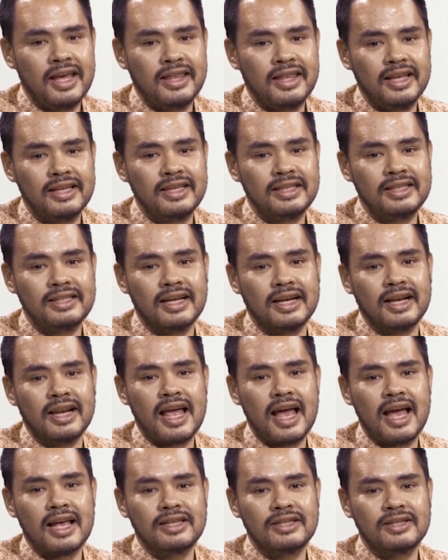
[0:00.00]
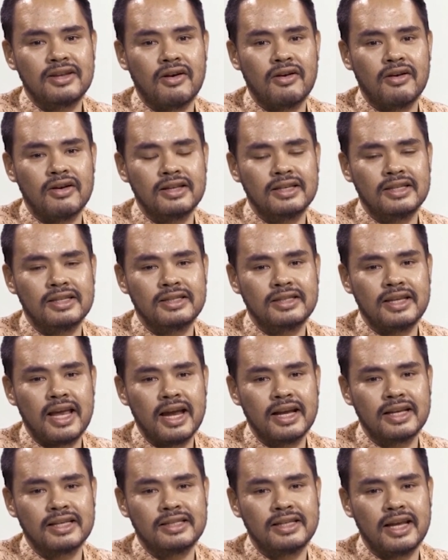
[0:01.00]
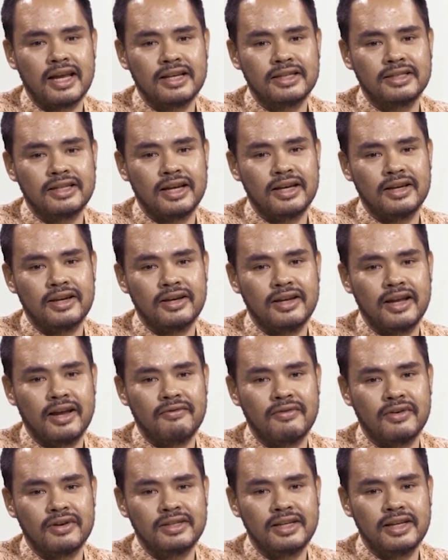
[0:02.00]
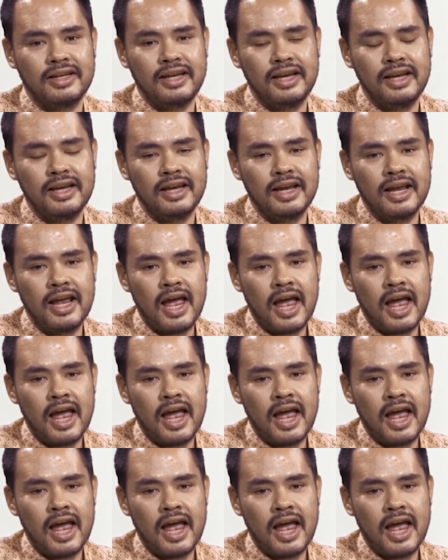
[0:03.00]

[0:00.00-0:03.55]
This is the class on sex and gender diversity.